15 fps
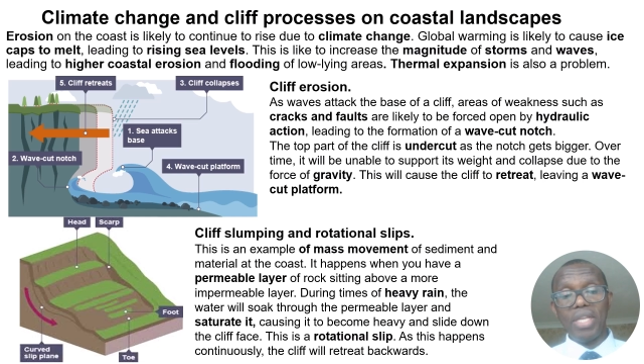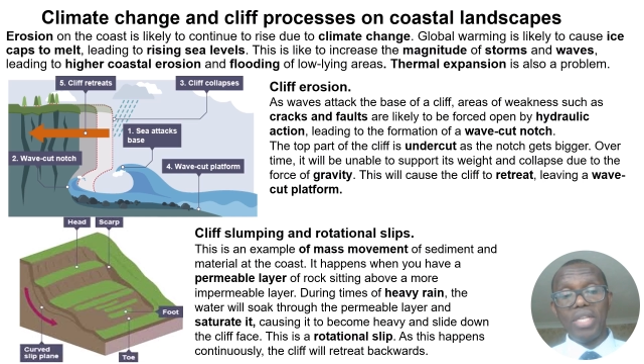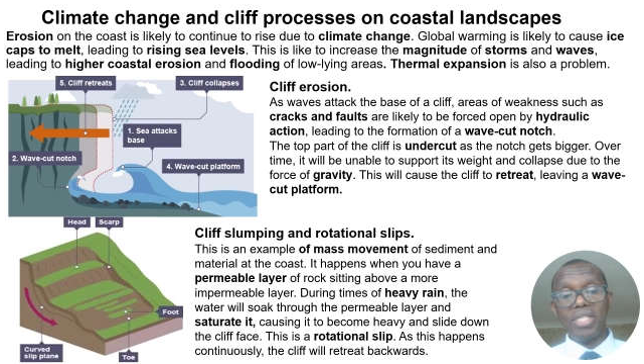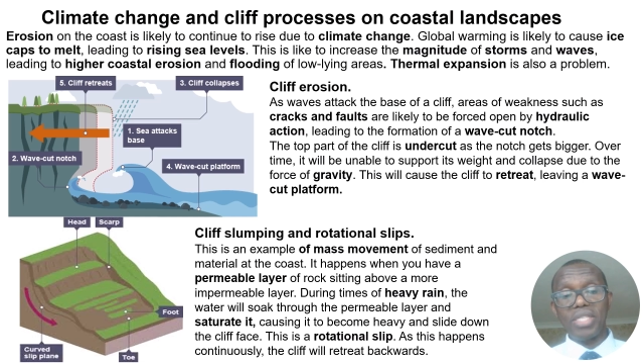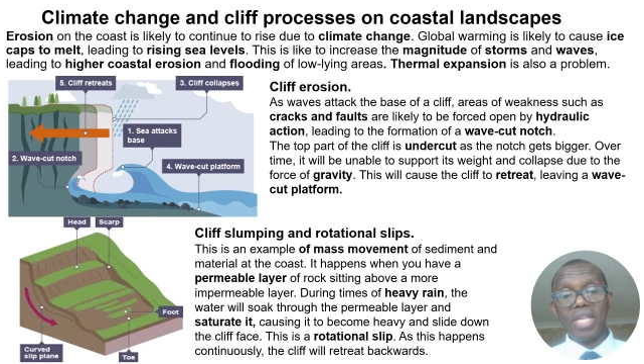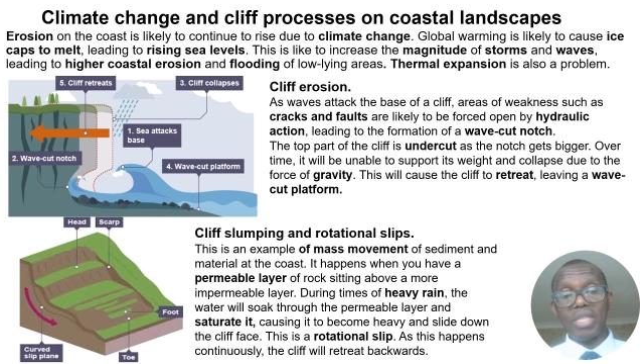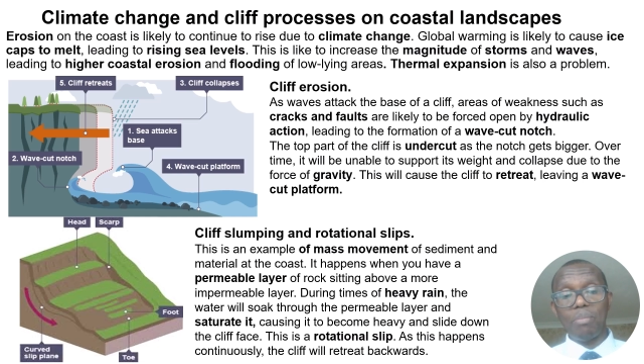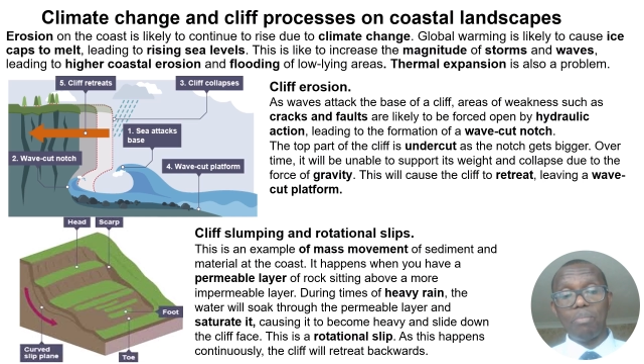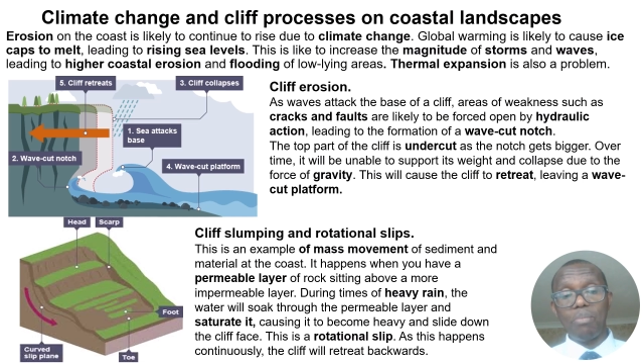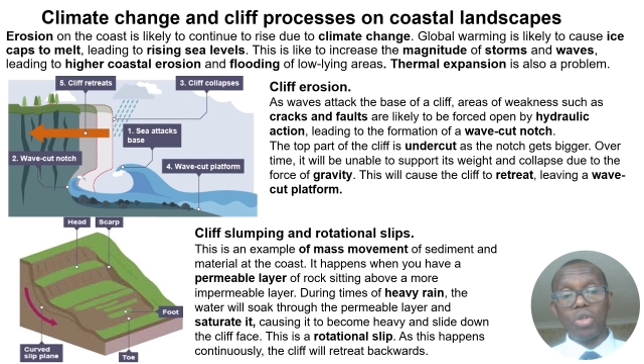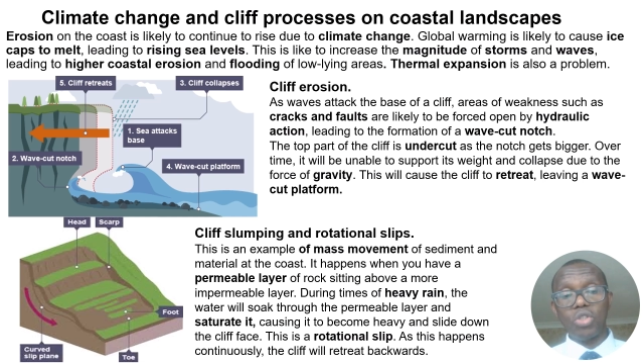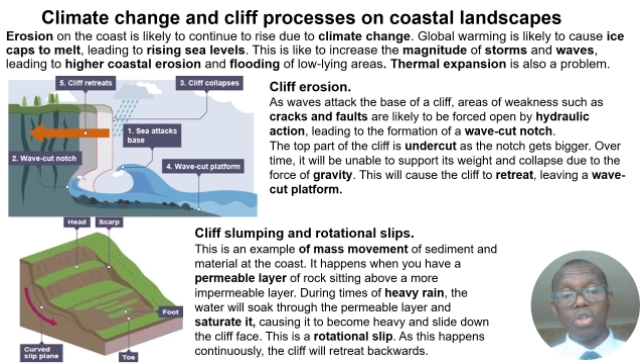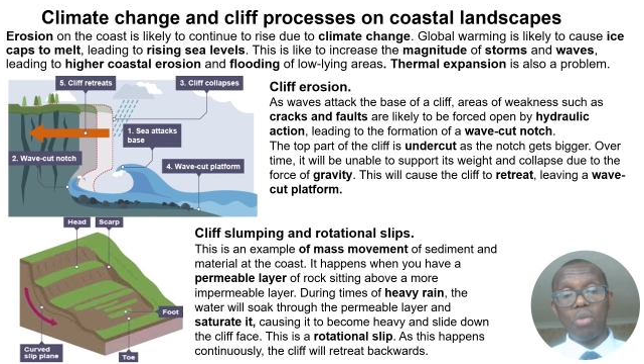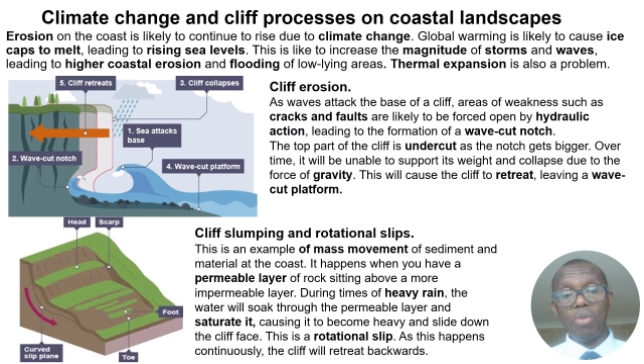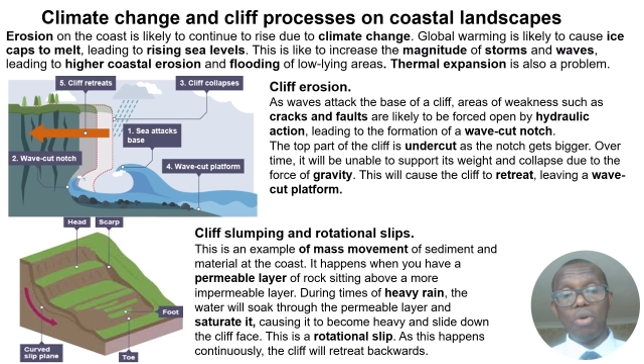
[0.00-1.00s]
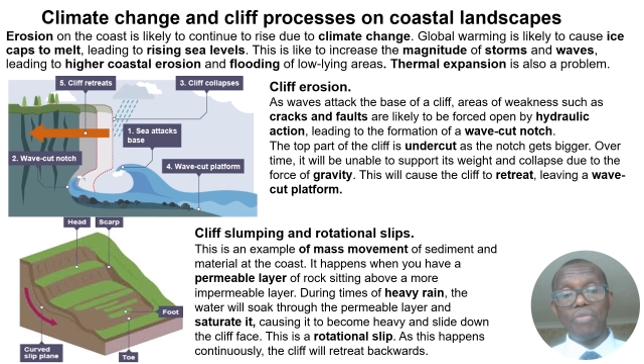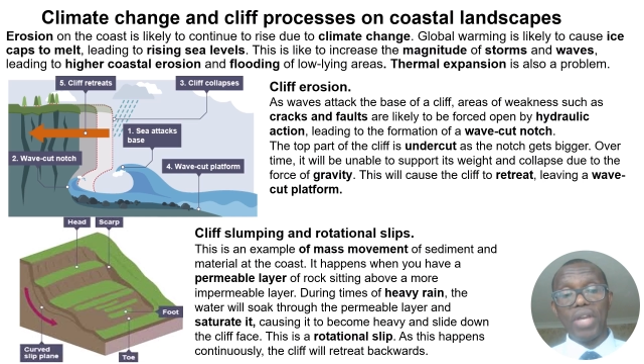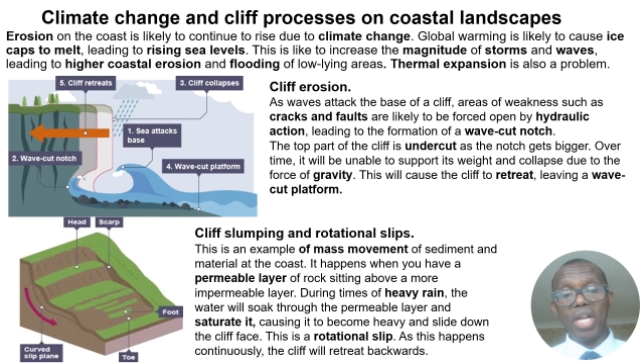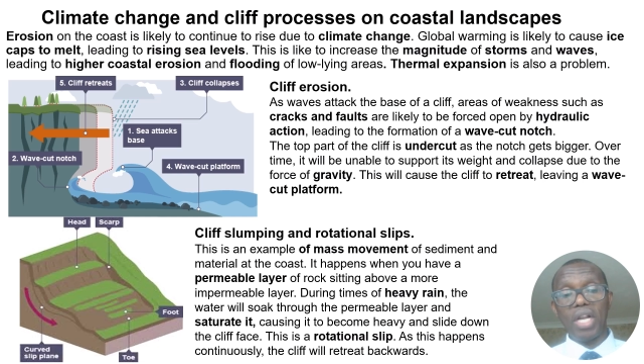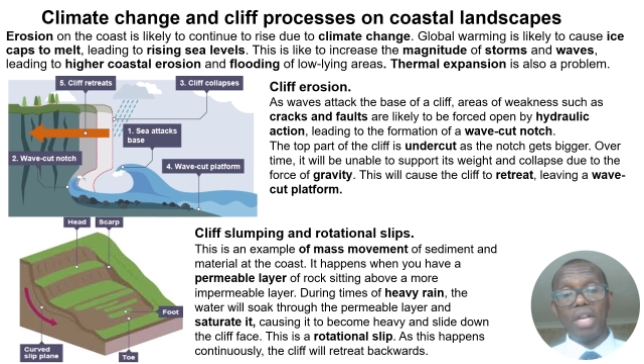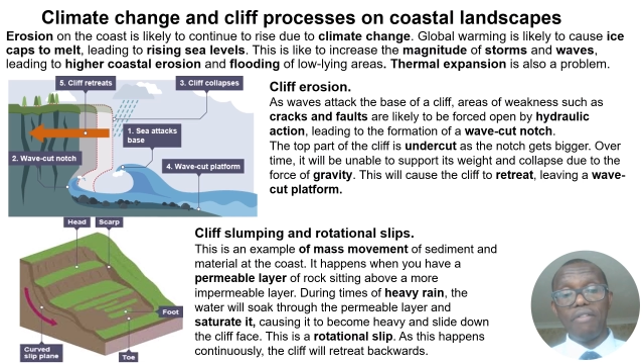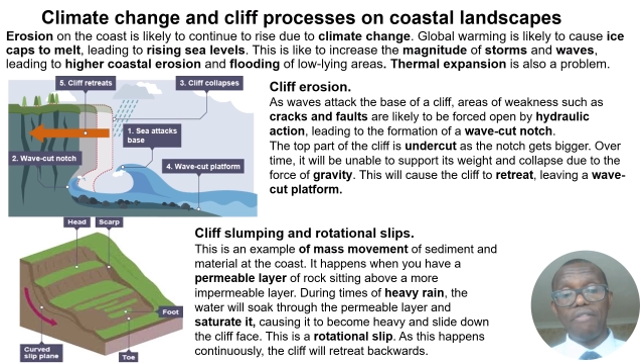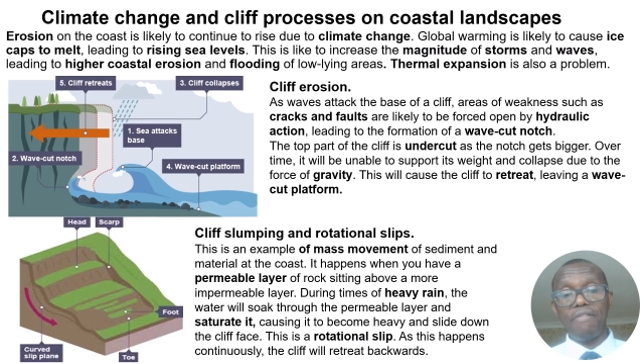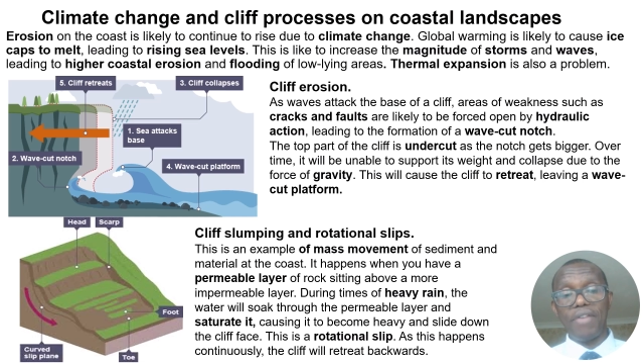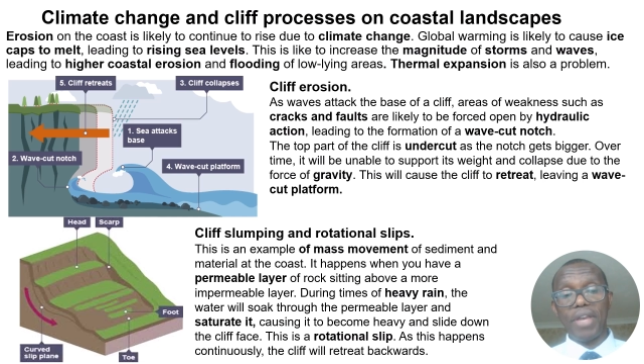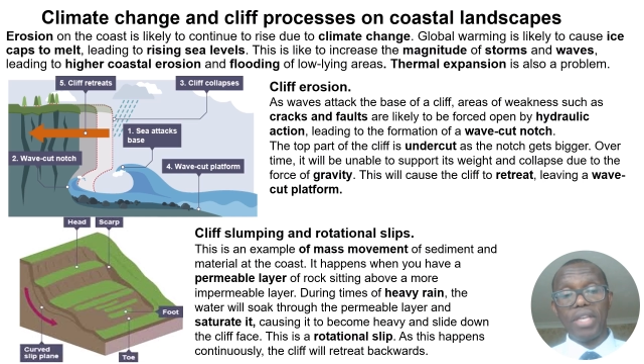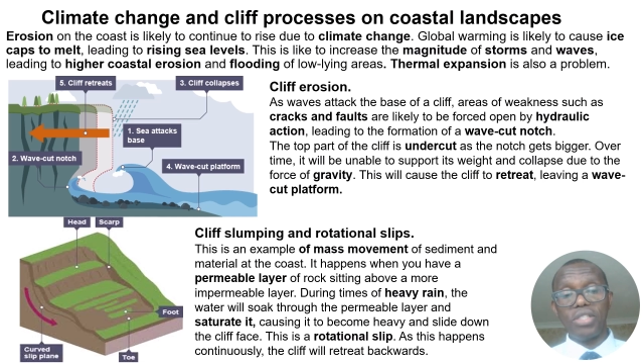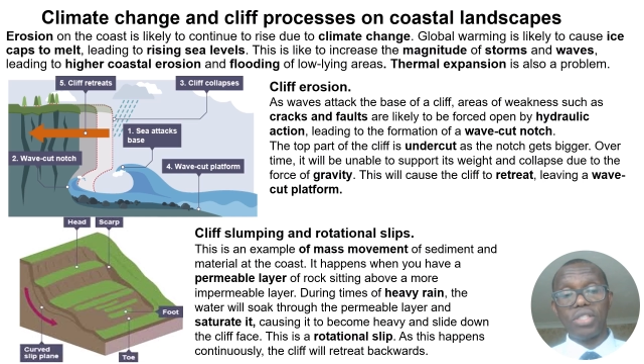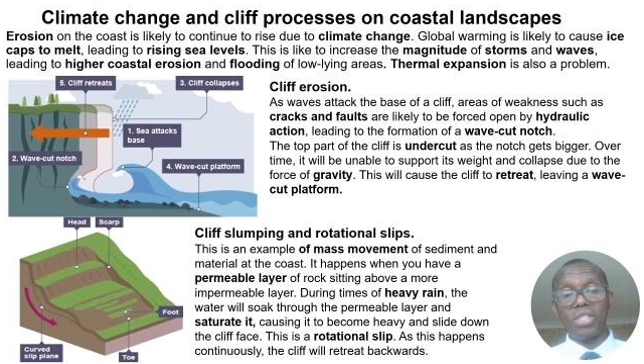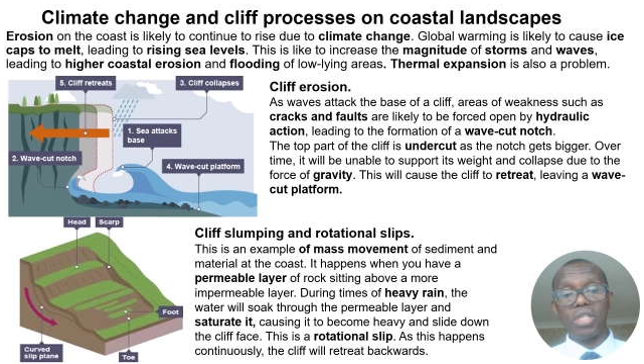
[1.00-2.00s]
is that the bottom of the cliff
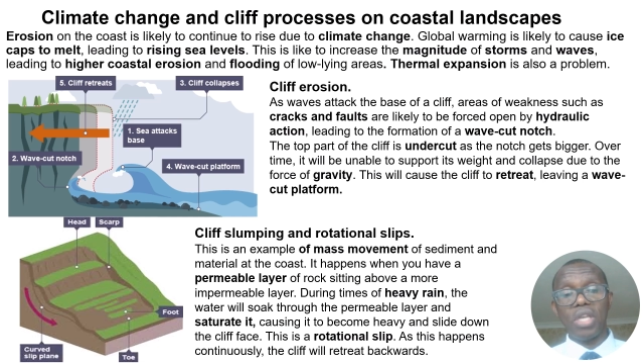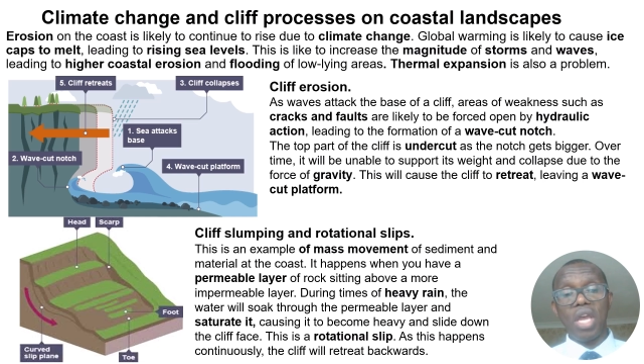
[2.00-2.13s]
face